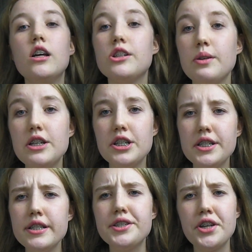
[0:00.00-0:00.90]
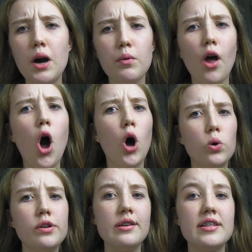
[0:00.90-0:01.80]
So it doesn't start with a
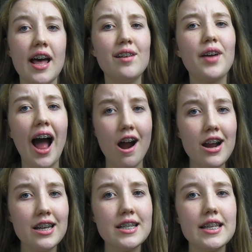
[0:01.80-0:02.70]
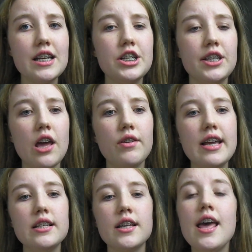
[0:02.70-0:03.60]
whole new set of characters each
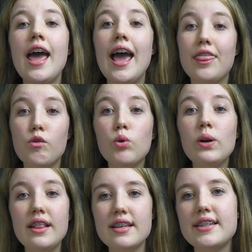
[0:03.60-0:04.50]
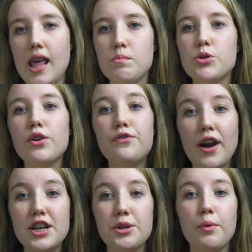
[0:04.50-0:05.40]
series. They're all in the same sort of
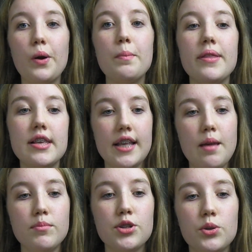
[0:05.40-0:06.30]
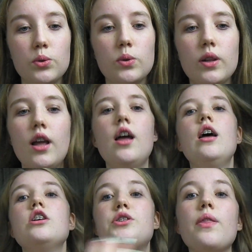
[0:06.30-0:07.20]
friendship group at the same school,
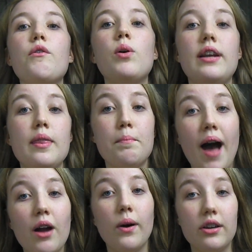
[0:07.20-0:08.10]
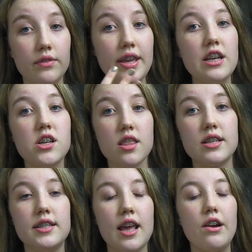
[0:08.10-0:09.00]
so they're all in the background of each
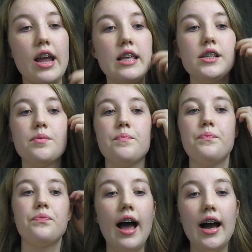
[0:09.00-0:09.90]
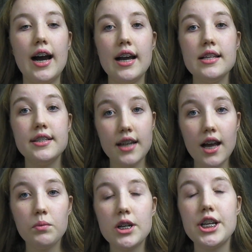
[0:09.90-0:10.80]
other's series. I
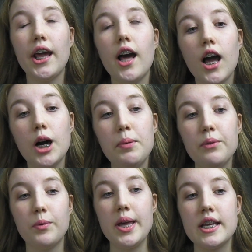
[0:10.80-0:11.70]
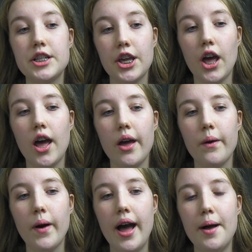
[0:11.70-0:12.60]
started watching a couple of weeks
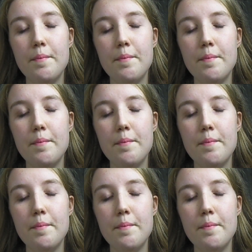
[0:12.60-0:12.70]
ago.